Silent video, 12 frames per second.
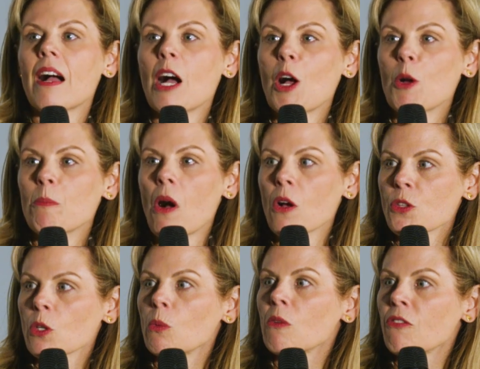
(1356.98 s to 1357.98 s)

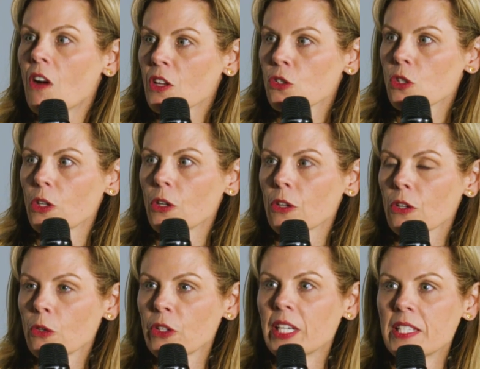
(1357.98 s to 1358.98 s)
also will foster
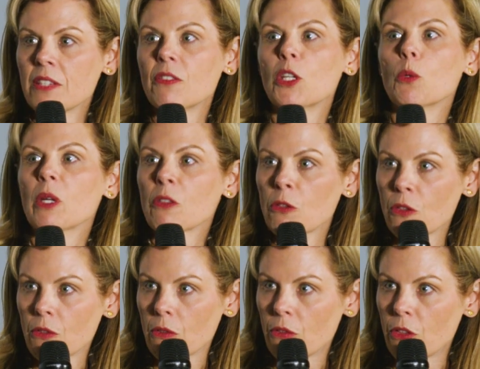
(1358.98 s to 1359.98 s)
creativity with
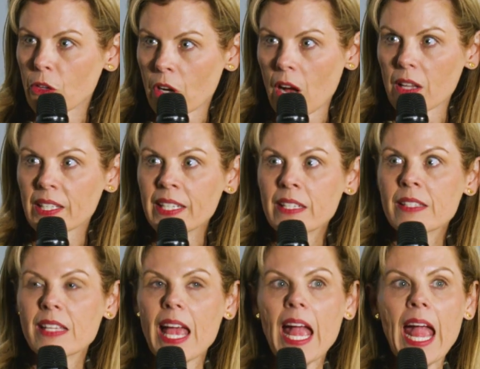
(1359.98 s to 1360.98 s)
their
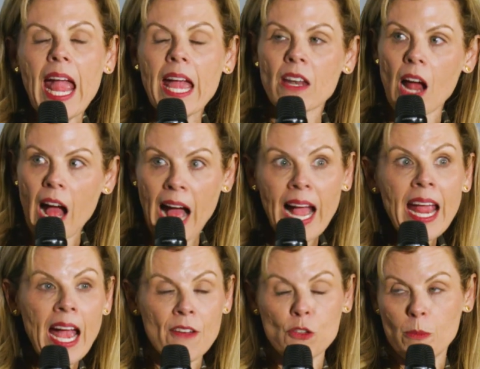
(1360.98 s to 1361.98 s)
colleagues. And I
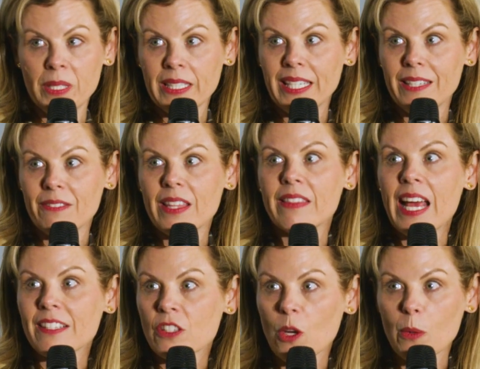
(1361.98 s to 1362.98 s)
have to believe that
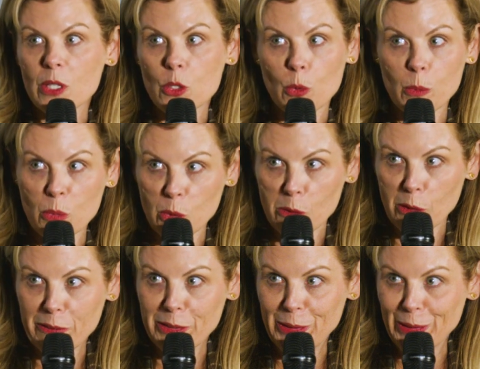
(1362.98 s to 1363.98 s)
that's going to improve
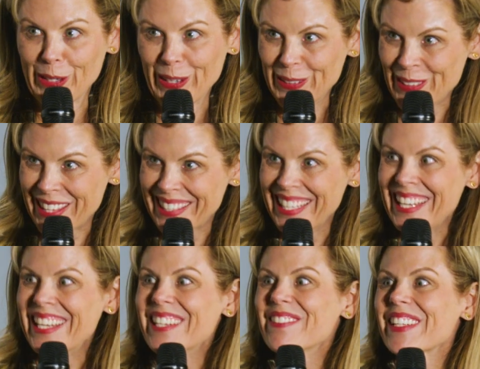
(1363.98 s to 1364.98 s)
revenue growth
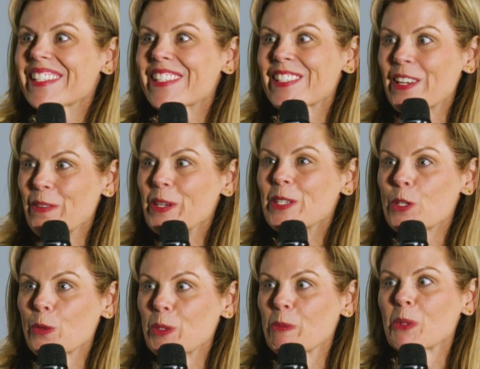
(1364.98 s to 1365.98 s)
because it's going
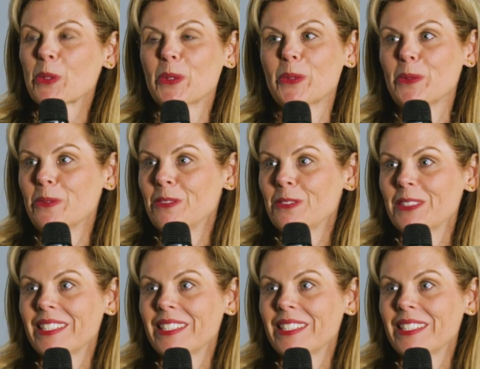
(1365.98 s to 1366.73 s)
to improve,